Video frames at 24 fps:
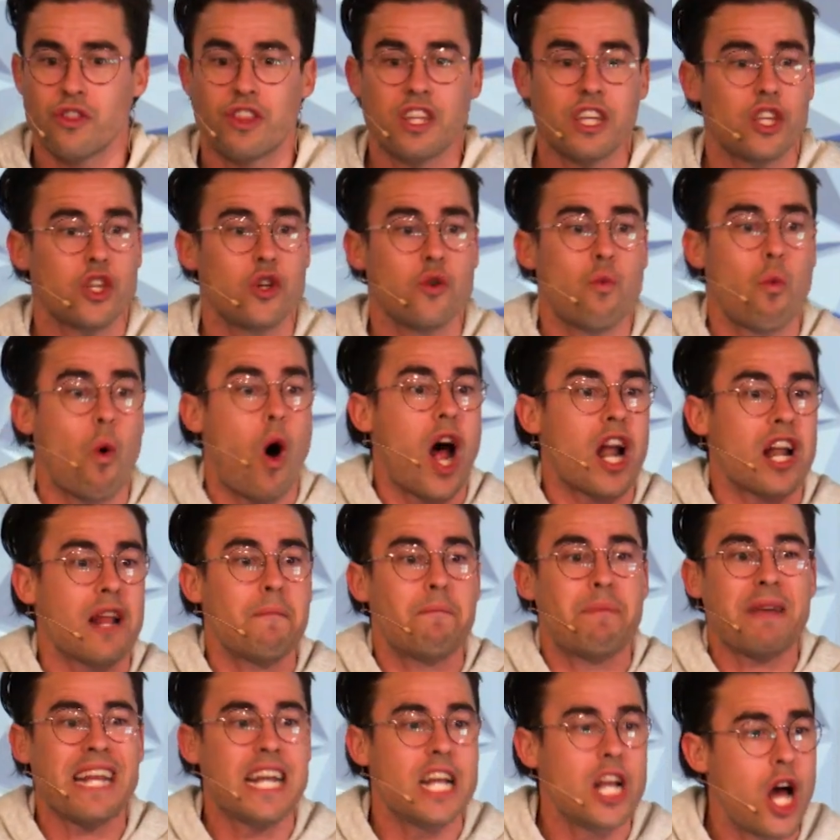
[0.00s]
that you want to
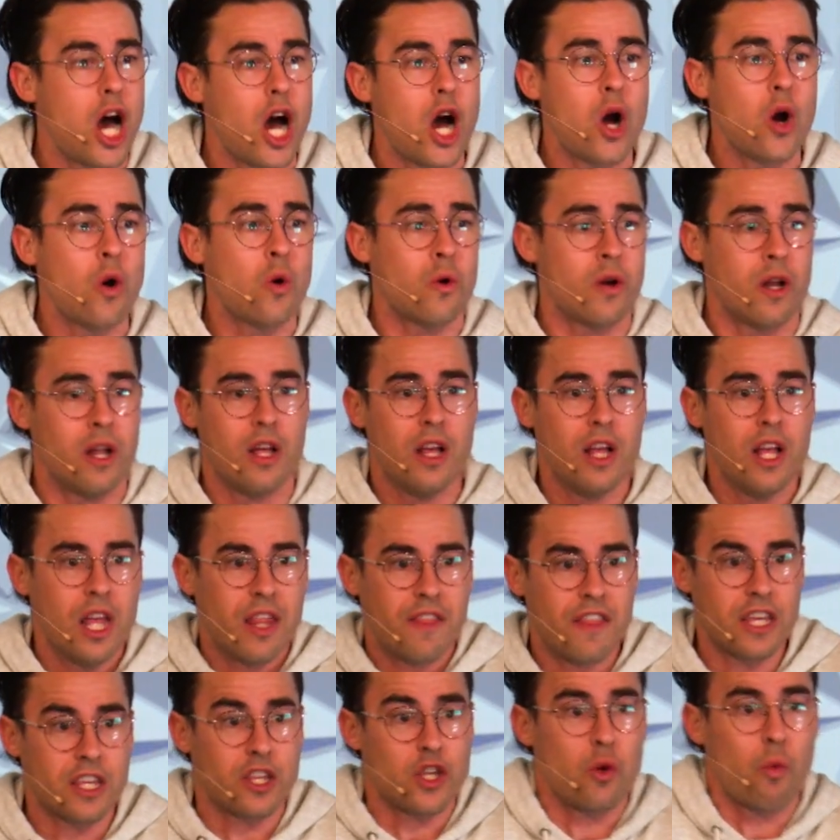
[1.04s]
be known,
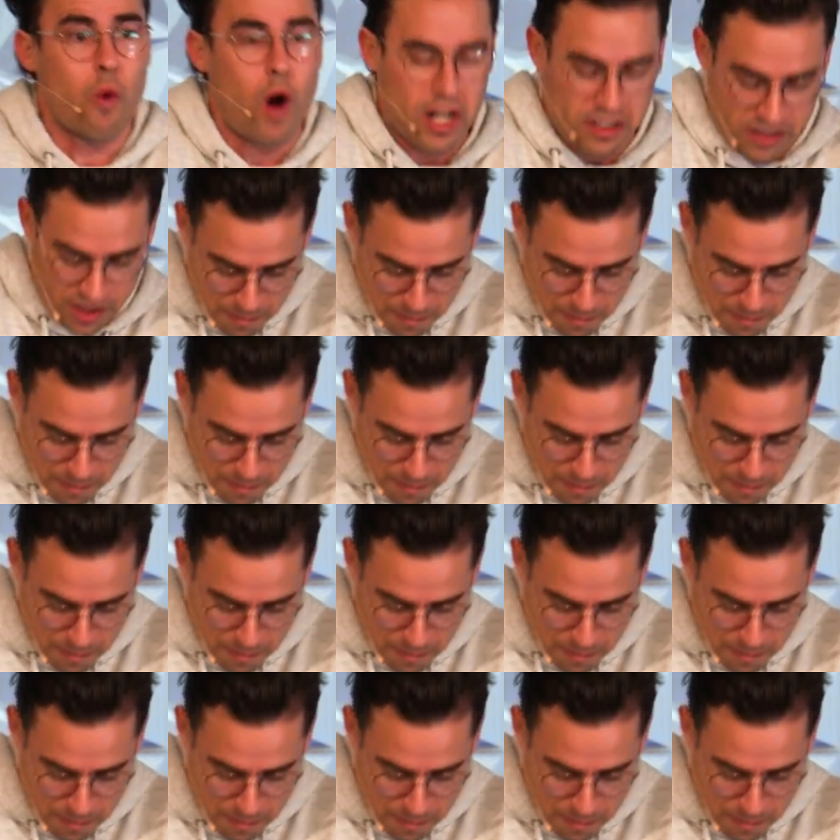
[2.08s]
that you want